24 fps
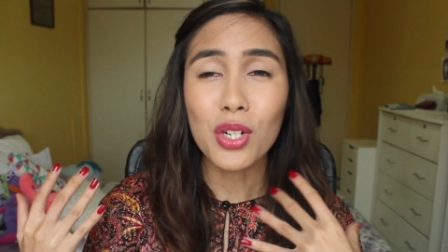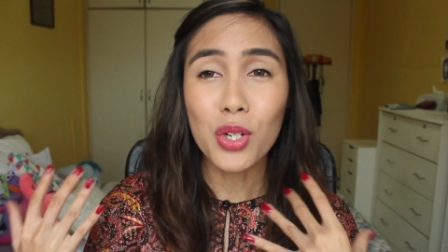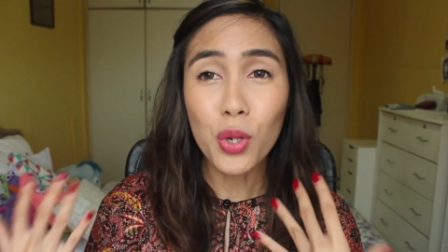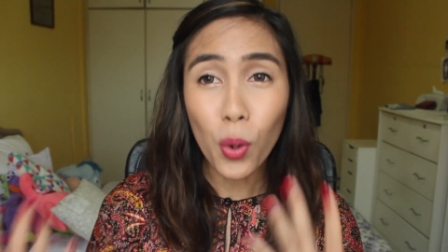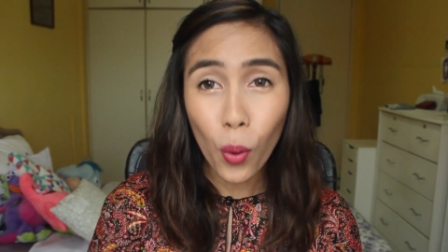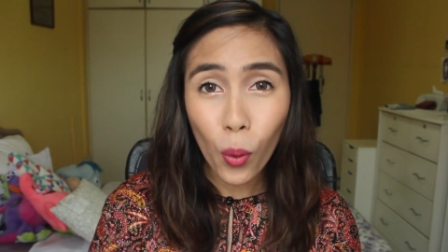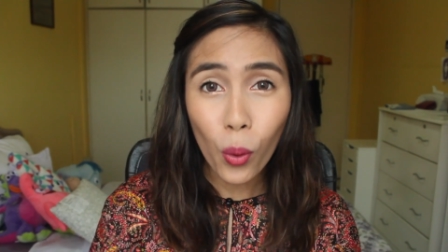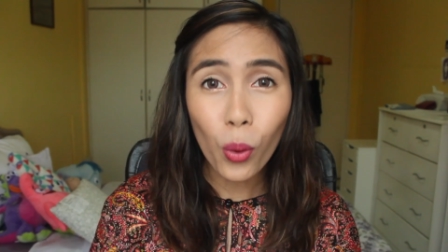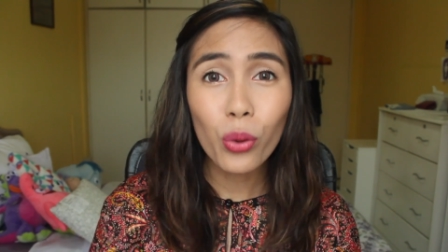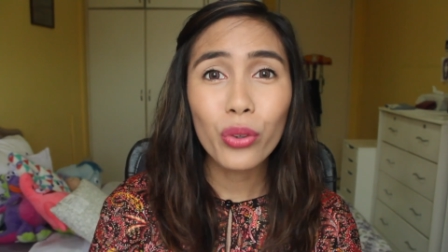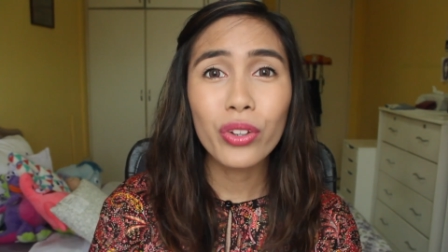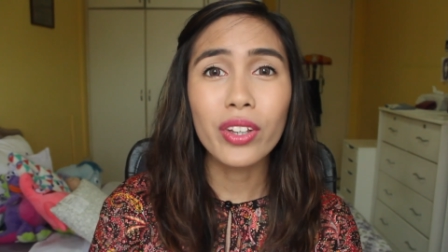
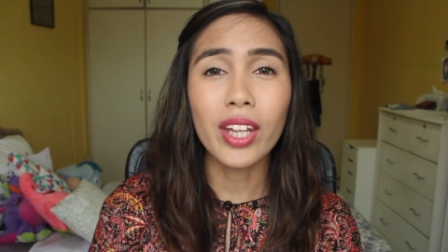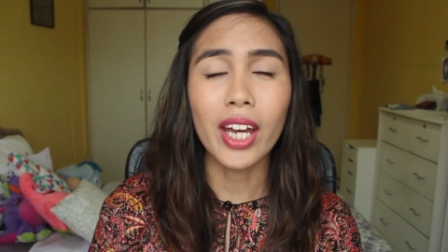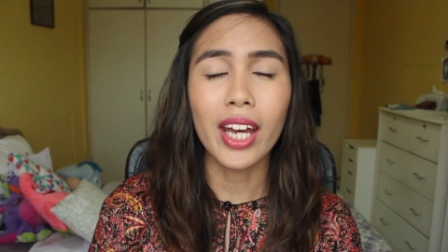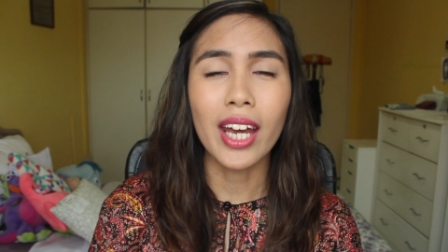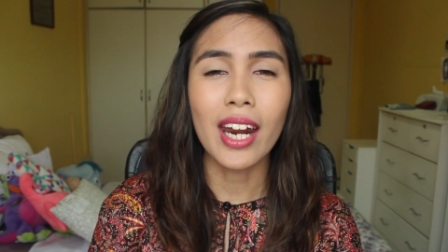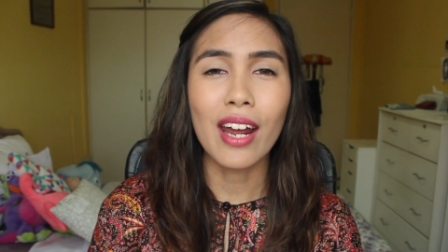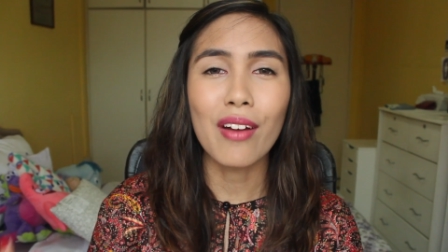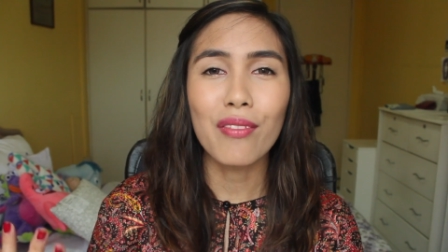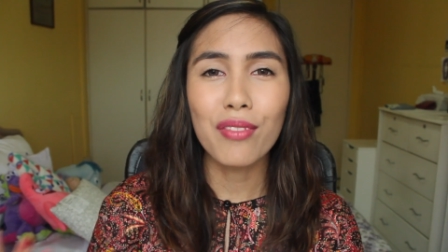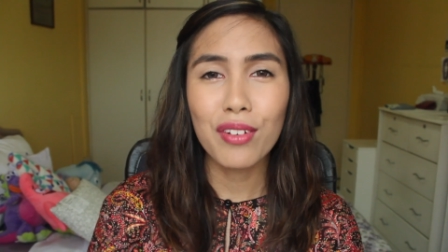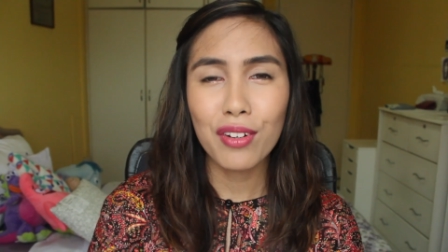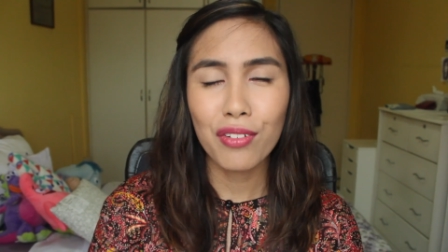know
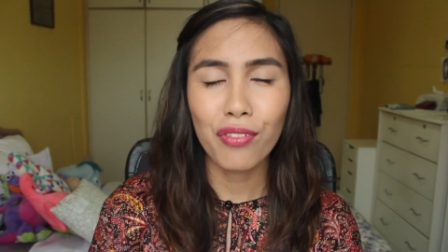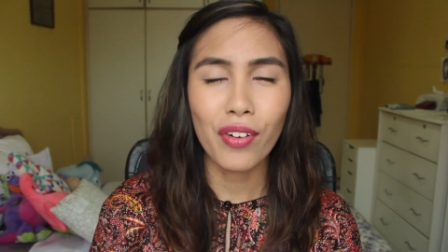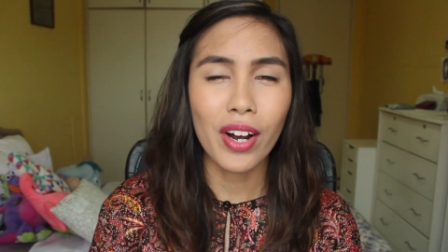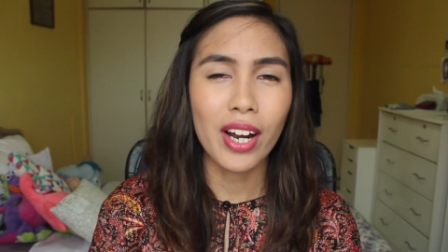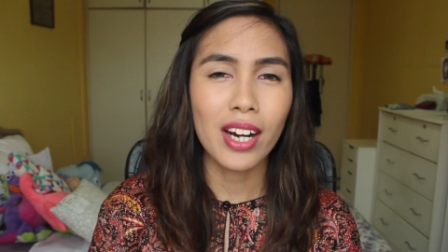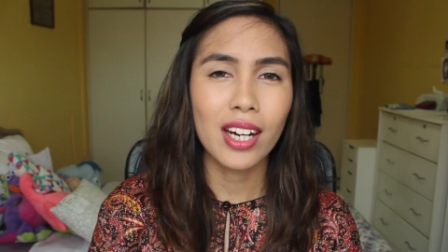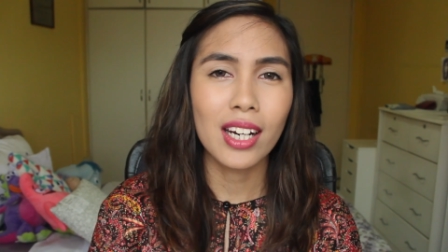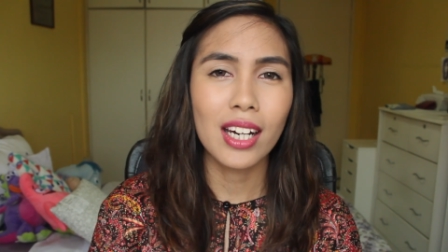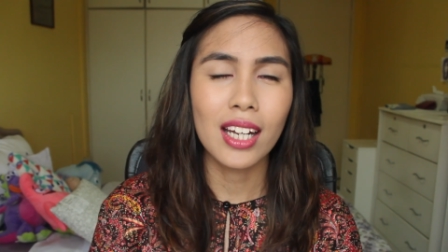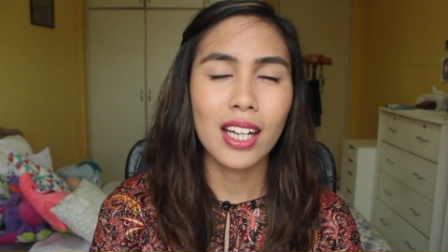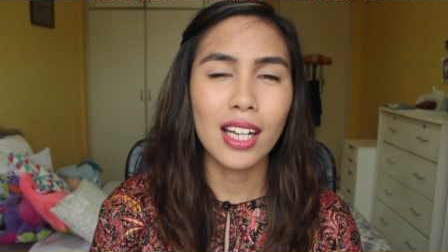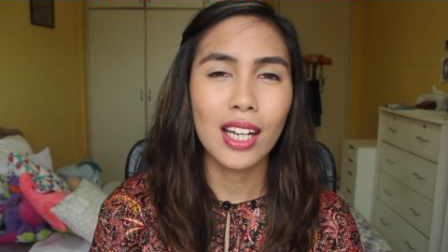that every
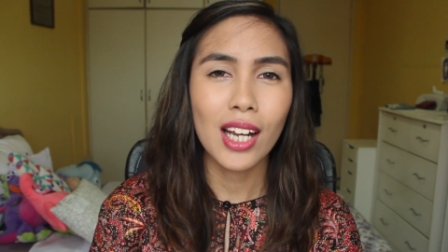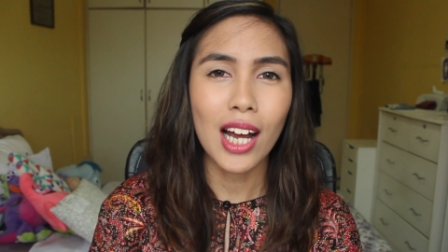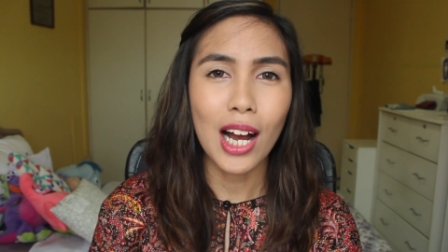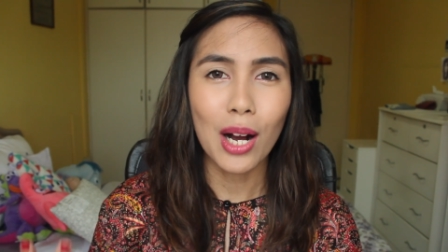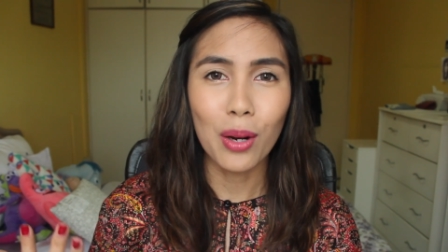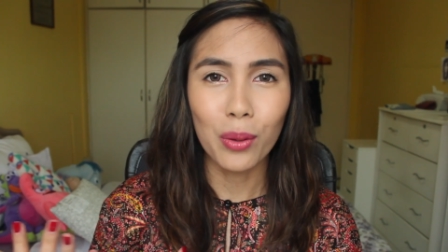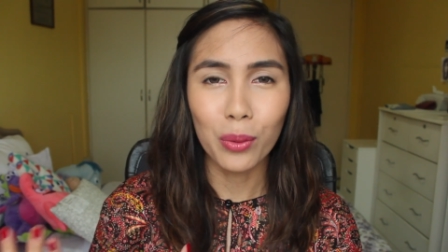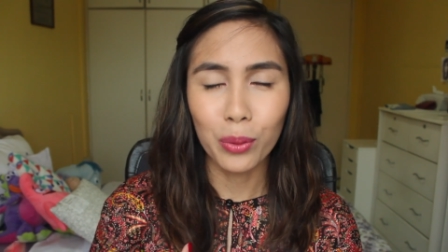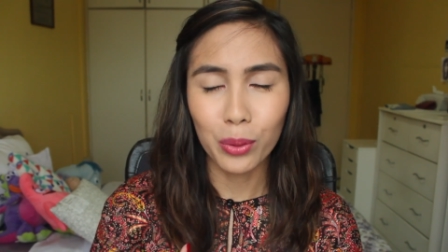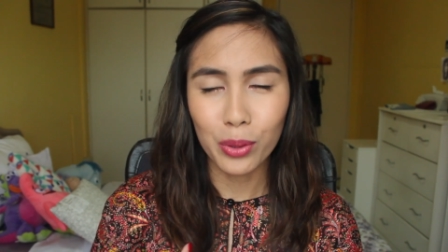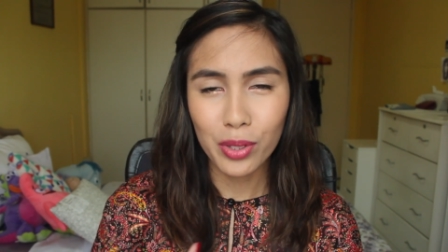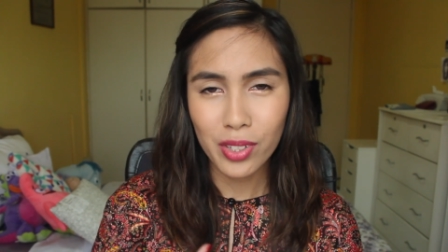Friday
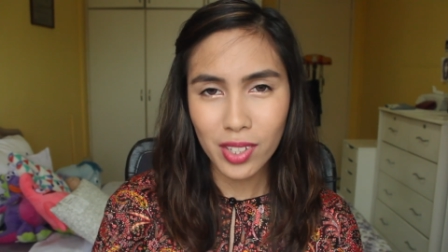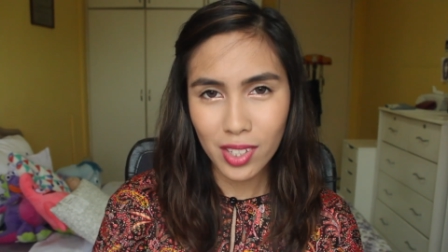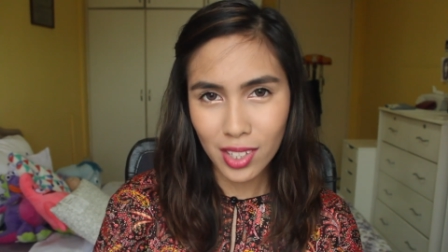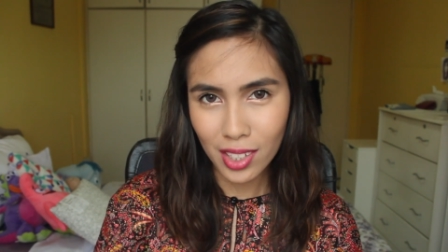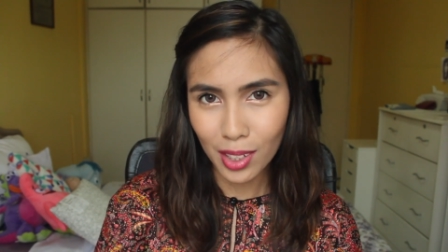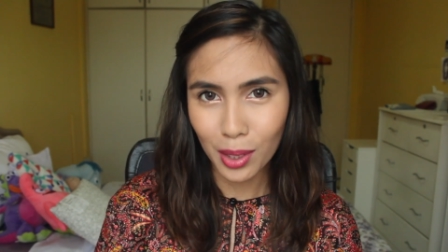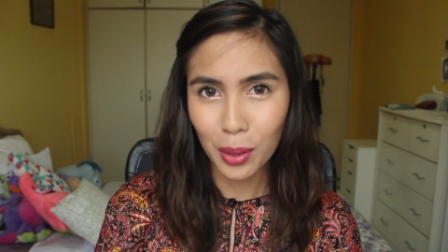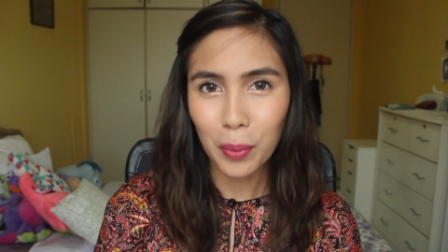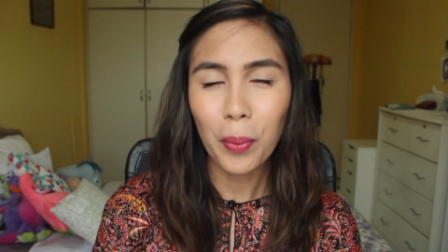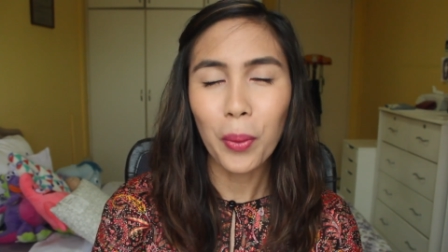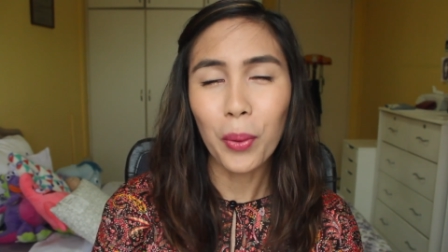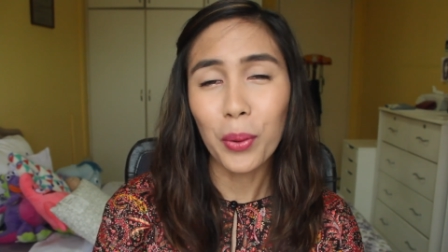I will
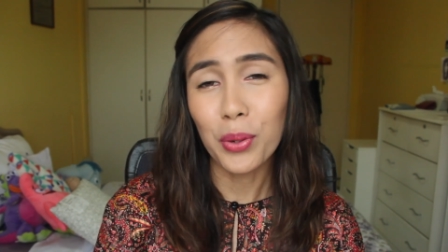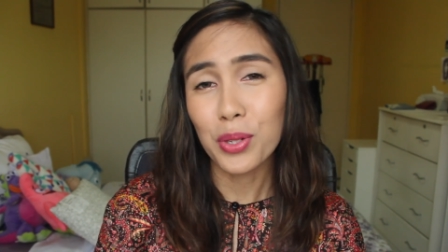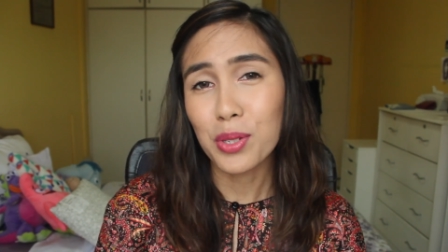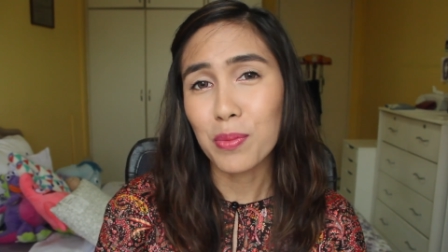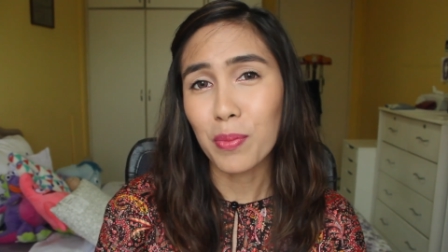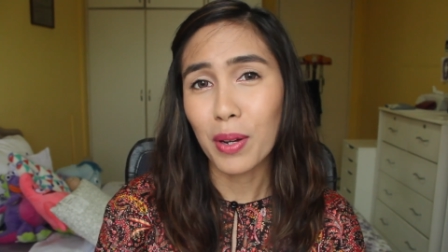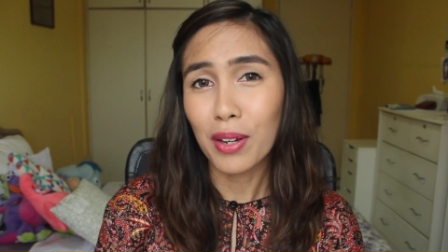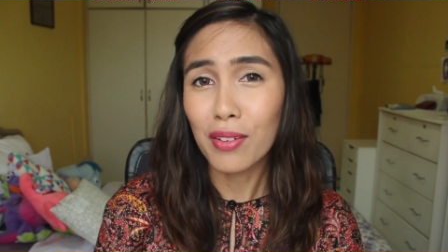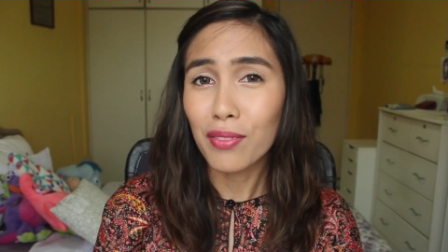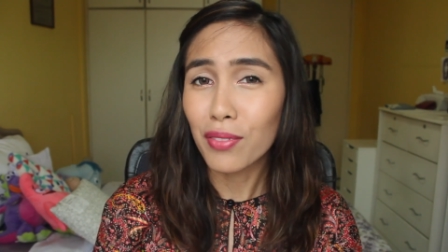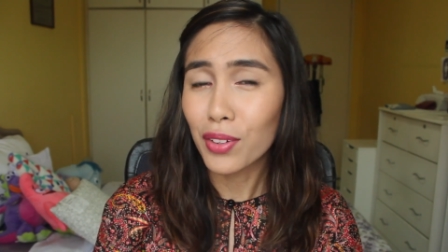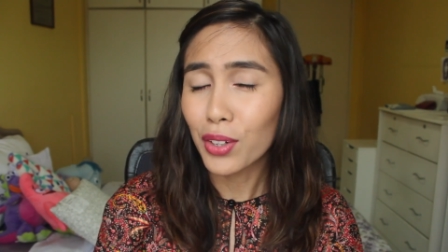still post
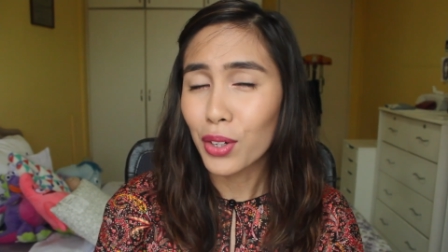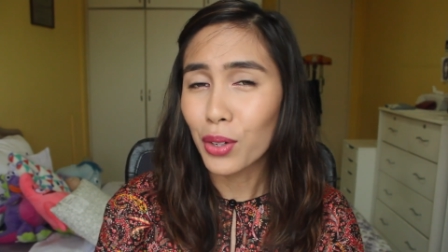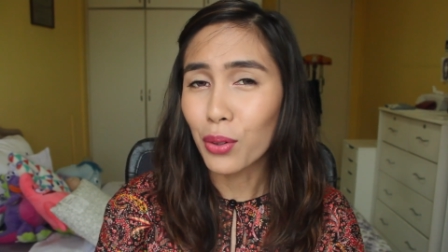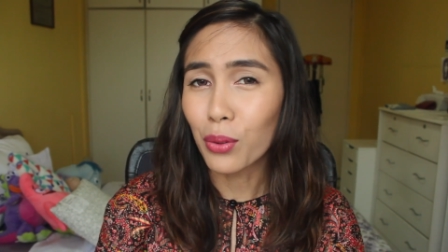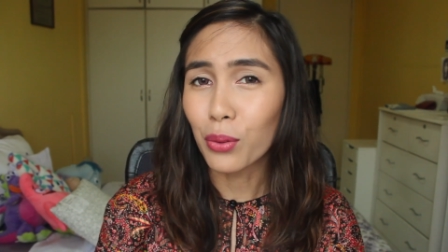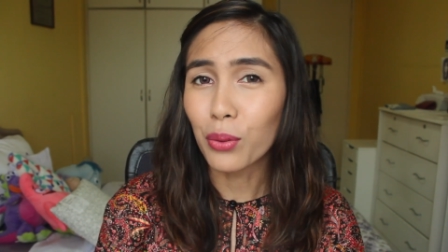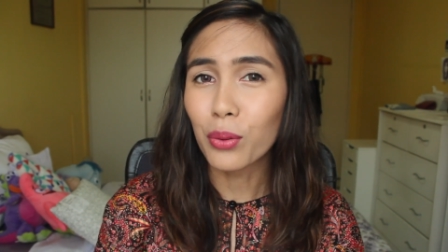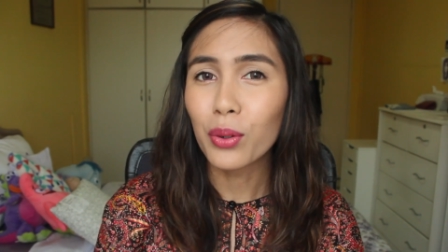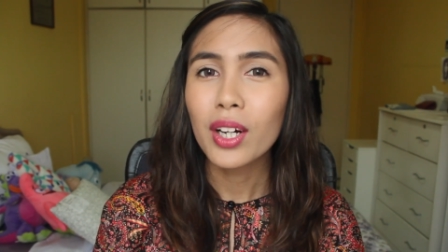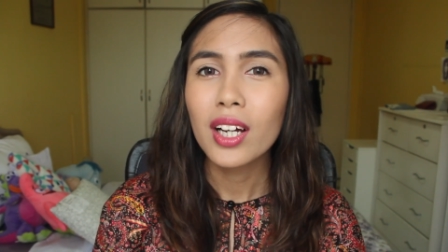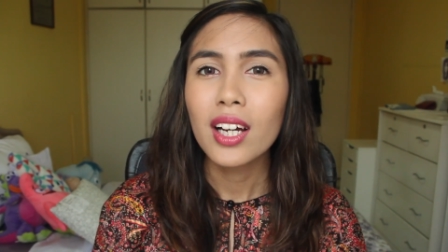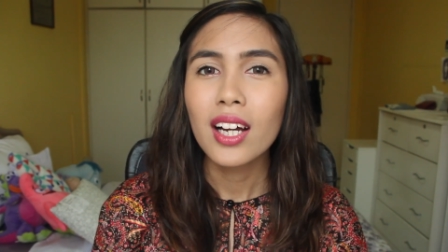my video